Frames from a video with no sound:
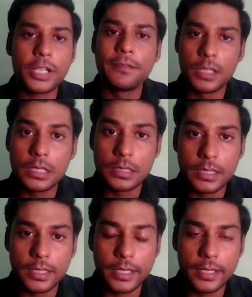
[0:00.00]
what I've
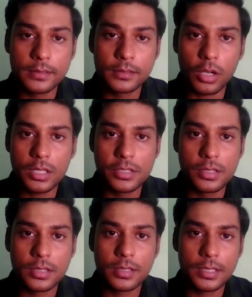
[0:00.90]
learned in
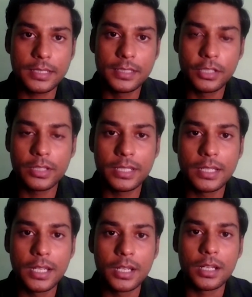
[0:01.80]
college, in
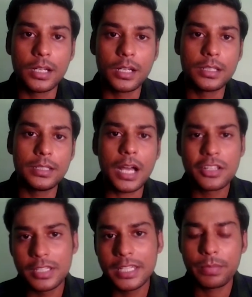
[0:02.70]
theory,
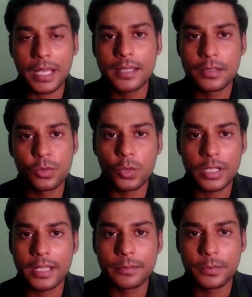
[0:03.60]
largely applies to
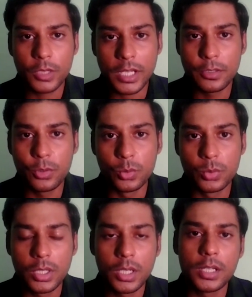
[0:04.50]
what I do.
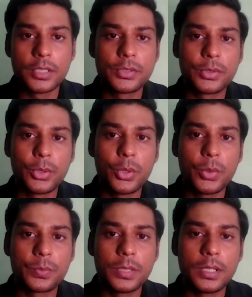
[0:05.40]

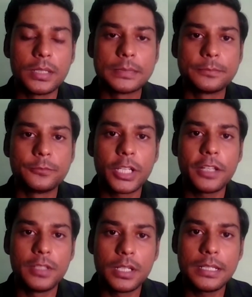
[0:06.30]
So
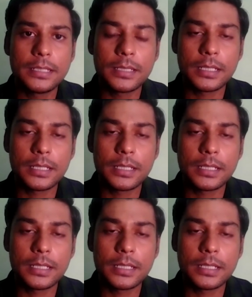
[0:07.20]
what I've learned